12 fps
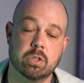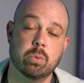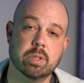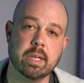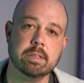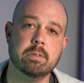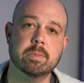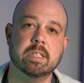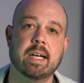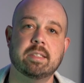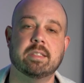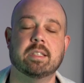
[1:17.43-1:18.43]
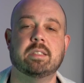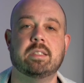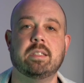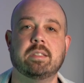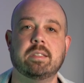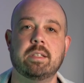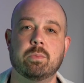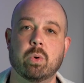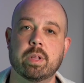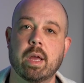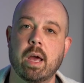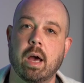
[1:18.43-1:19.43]
So with Lightroom Classic C C,
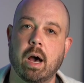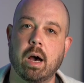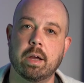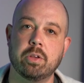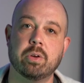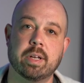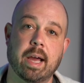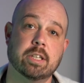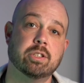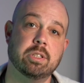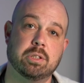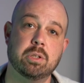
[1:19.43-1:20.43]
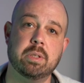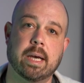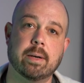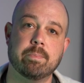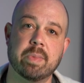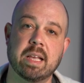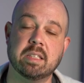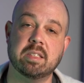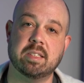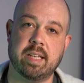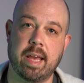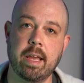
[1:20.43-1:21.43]
what uh, you can actually do now
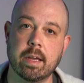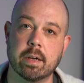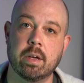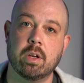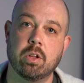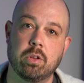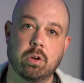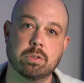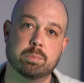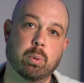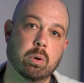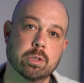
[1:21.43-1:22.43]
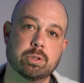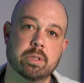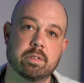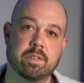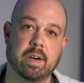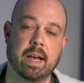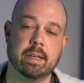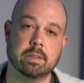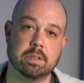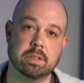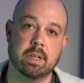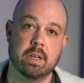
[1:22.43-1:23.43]
is take those portrait
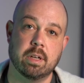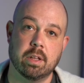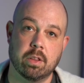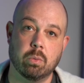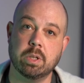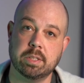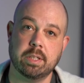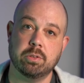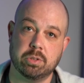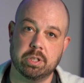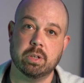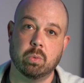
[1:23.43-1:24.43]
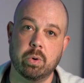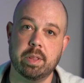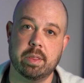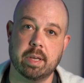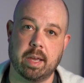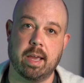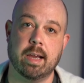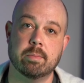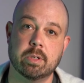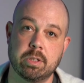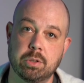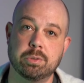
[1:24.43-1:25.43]
files, the ones that you took with the
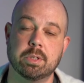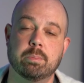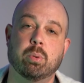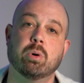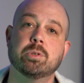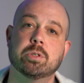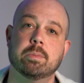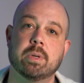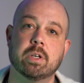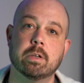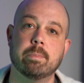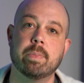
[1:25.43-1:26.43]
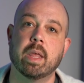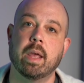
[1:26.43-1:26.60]
camera using portrait mode,